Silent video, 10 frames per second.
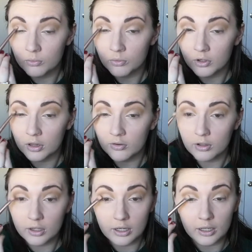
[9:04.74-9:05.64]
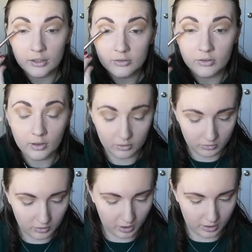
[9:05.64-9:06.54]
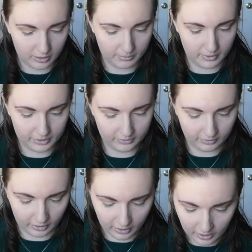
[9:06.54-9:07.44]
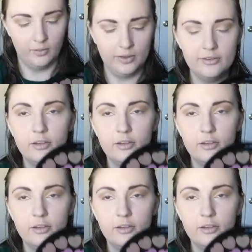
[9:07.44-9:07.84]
really, really nice though. Let's see. Let's